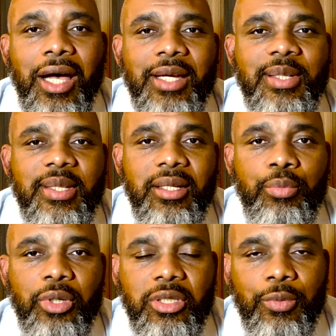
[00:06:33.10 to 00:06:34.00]
Assistant
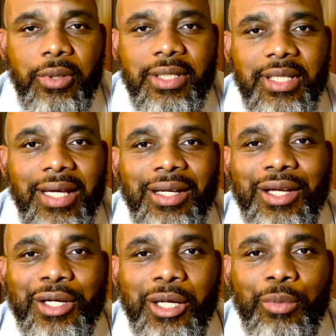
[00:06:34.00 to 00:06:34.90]
Principal Insight
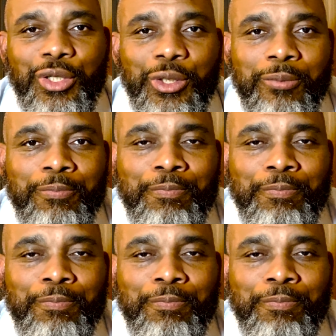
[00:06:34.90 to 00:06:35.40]
number two.